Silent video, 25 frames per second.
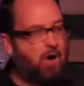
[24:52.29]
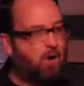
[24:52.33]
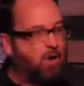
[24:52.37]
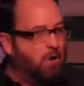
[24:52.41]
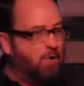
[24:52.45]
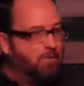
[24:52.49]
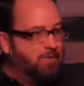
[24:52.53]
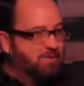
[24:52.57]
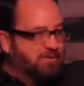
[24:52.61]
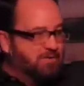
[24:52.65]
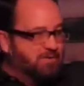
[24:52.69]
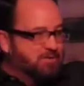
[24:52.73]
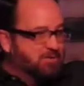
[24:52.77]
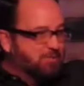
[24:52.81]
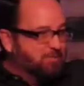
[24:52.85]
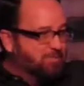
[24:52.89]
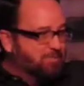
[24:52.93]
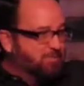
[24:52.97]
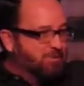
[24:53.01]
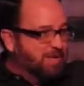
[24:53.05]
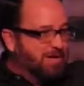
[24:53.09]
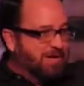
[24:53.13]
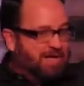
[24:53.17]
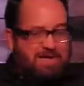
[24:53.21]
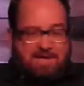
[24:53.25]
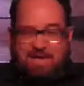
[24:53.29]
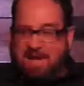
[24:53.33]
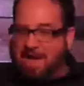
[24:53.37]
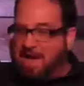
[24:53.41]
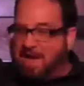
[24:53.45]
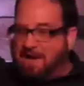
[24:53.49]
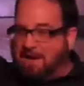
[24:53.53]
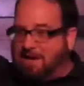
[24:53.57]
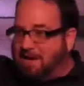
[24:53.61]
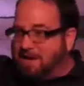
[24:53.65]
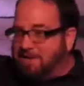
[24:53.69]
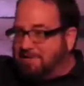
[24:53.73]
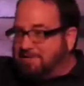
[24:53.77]
Oh, did you bring
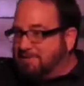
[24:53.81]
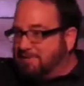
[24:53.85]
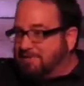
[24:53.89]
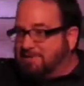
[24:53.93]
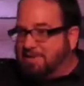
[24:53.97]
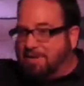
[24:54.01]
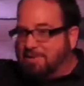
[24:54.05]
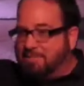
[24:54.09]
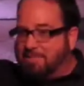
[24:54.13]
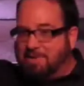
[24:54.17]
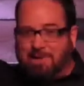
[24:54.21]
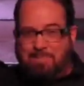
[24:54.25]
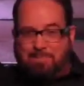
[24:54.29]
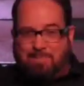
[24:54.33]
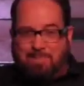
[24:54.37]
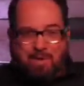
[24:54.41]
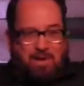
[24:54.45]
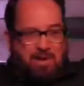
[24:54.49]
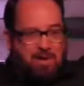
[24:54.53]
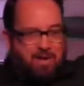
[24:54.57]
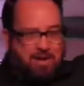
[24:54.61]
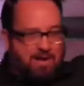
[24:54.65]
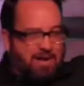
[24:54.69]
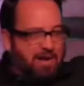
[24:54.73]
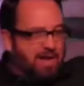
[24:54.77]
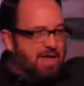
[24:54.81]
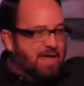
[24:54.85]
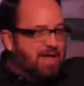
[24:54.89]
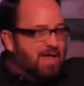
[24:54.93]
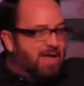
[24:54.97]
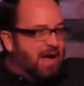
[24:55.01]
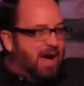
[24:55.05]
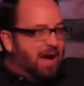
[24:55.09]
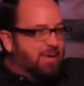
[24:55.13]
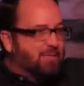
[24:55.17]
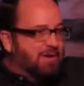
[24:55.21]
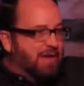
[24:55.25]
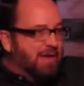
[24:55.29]
cake? This is going to be a party.
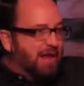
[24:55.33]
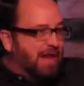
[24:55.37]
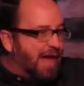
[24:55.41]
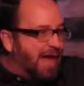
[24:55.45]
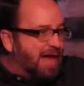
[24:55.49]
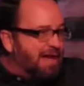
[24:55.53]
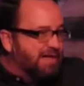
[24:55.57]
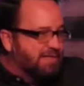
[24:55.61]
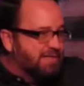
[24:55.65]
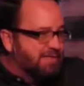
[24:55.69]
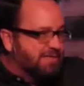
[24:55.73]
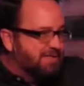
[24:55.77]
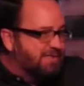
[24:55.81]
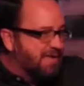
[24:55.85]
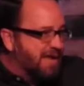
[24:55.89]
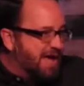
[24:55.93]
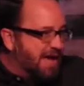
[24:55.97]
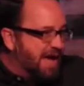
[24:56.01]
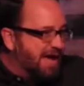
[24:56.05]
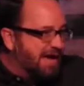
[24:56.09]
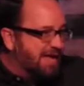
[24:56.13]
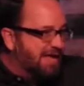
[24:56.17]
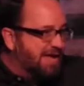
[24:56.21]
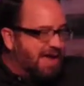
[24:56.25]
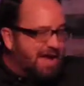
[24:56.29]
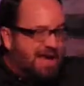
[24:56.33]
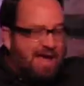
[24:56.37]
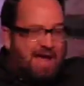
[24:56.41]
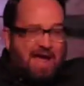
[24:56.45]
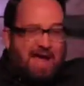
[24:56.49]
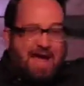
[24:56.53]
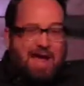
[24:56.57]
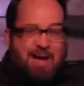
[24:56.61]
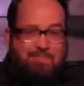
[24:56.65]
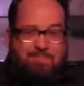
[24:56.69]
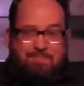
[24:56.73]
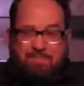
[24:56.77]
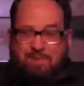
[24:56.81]
I would like to say I get
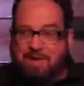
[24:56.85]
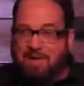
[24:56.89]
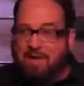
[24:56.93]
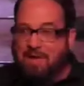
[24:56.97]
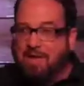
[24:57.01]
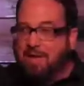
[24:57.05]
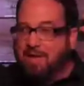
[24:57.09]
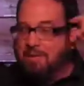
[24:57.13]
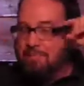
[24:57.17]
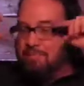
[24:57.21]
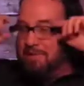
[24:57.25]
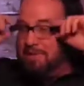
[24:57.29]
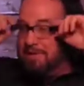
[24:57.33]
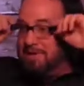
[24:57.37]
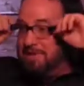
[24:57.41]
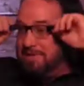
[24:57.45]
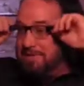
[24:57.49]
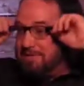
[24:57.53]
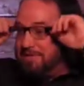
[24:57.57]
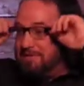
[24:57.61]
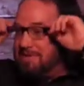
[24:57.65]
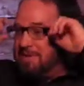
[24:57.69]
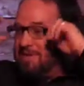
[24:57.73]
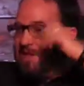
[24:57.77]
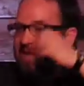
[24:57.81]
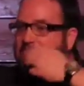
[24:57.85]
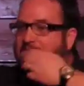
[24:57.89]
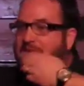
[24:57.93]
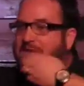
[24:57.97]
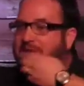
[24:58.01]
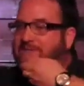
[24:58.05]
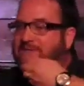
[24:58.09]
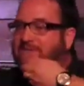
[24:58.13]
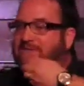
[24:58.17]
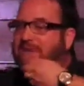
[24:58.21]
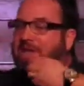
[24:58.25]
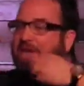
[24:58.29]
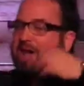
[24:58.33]
happy, but listen,
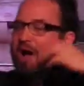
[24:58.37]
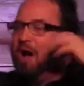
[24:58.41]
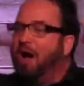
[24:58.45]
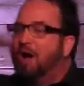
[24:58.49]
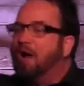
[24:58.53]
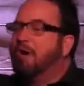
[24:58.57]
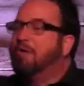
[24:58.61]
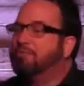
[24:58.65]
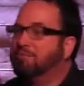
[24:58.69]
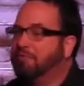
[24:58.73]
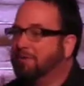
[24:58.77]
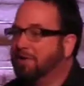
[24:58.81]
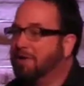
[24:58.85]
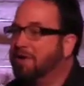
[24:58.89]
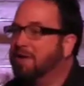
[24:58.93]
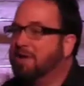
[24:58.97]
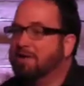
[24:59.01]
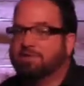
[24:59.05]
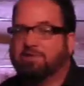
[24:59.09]
let's get over it.